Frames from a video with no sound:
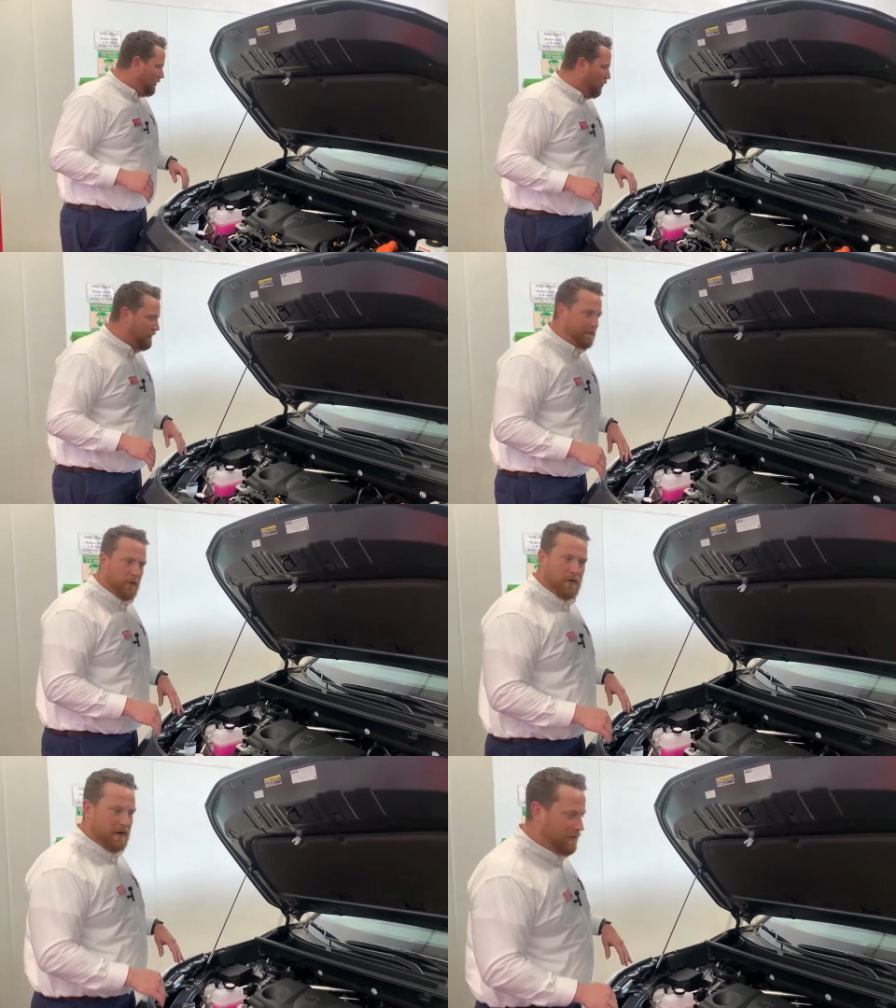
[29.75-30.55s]
One
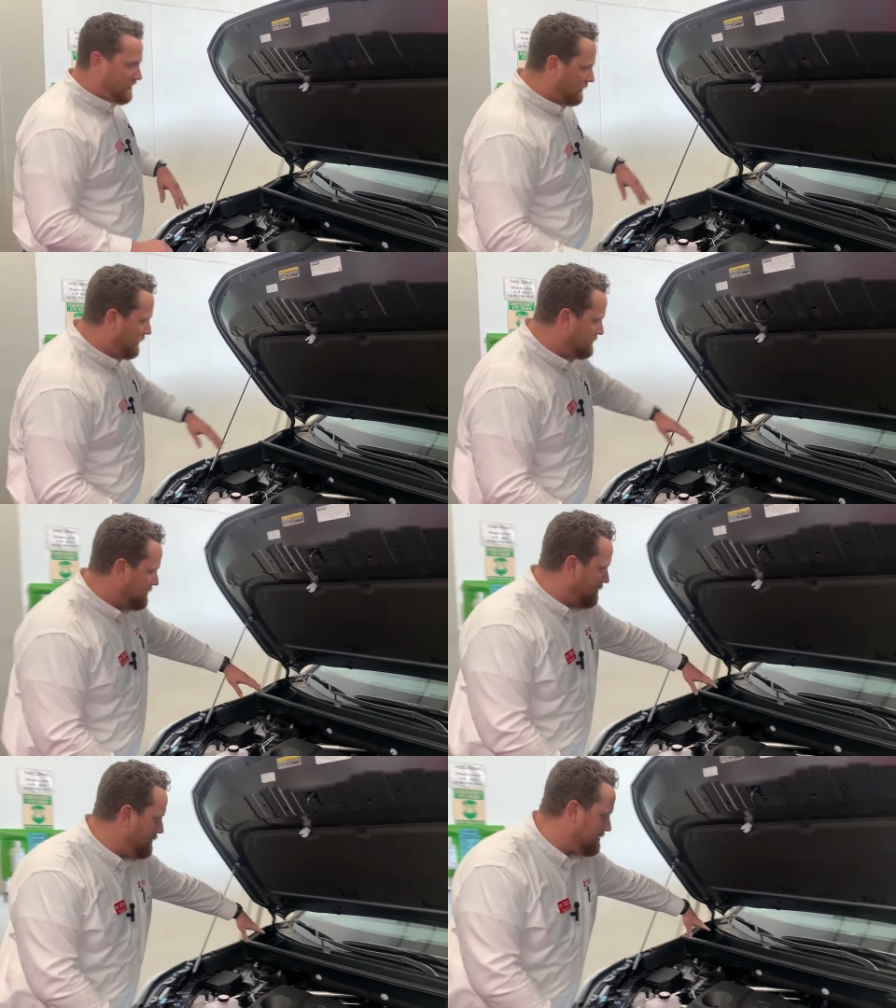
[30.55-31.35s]
important area to clean is
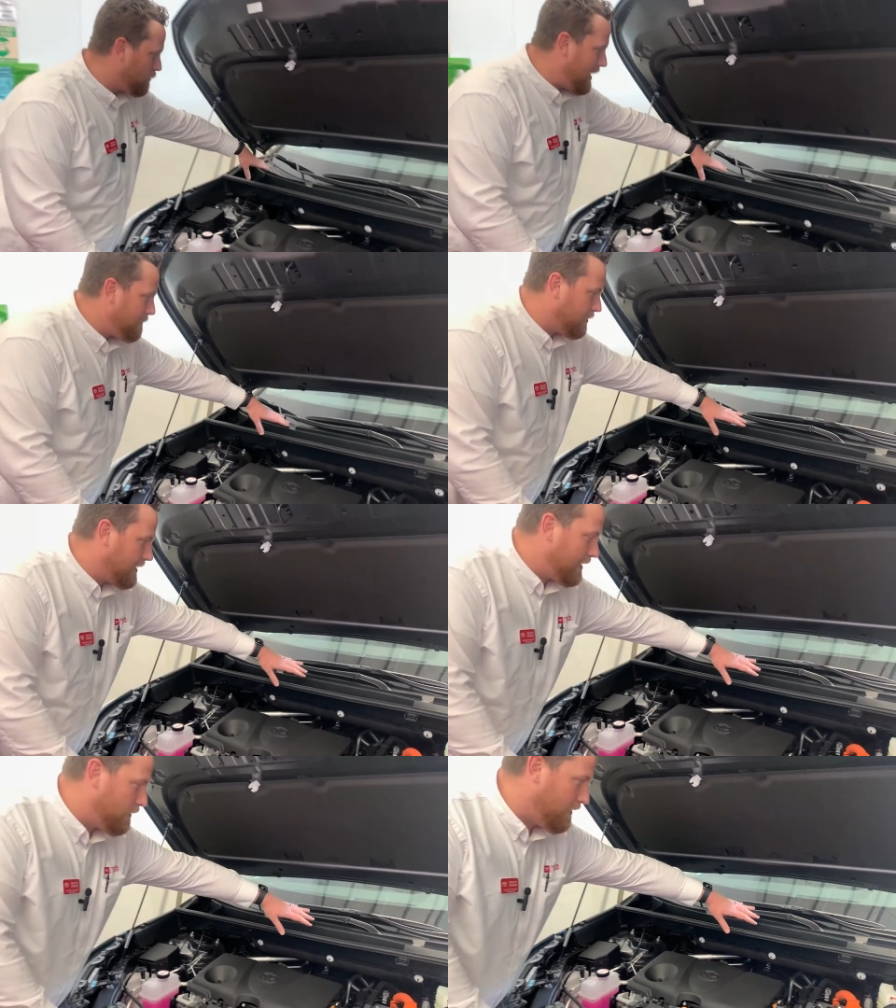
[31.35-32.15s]
going to be this wiper
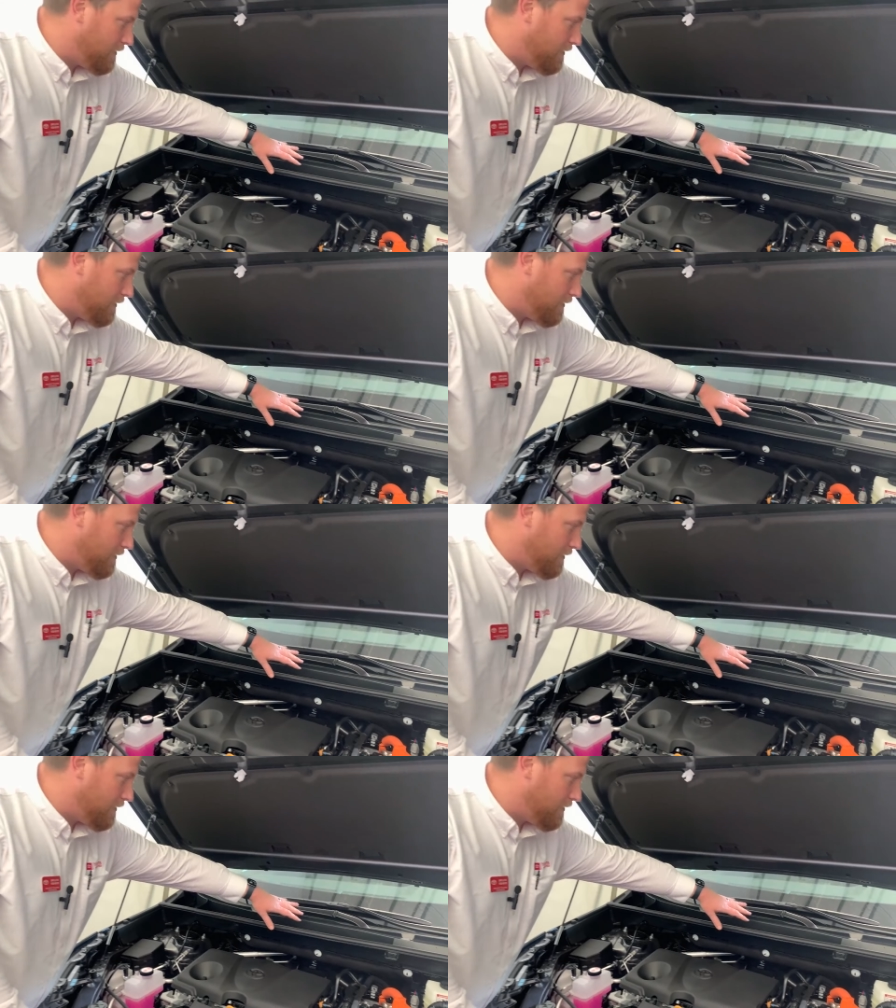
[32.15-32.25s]
cowl